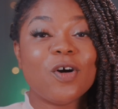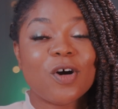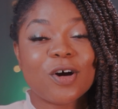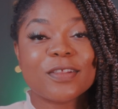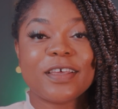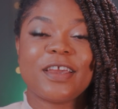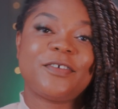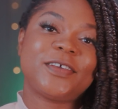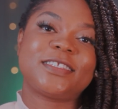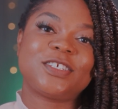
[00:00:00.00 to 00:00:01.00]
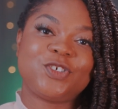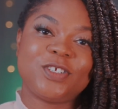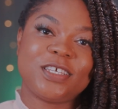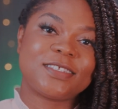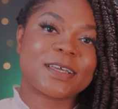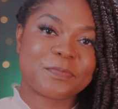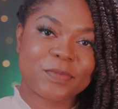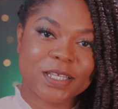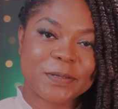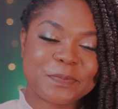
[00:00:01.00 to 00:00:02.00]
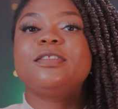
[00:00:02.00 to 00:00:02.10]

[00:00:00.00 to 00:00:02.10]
all the areas that you need to complete.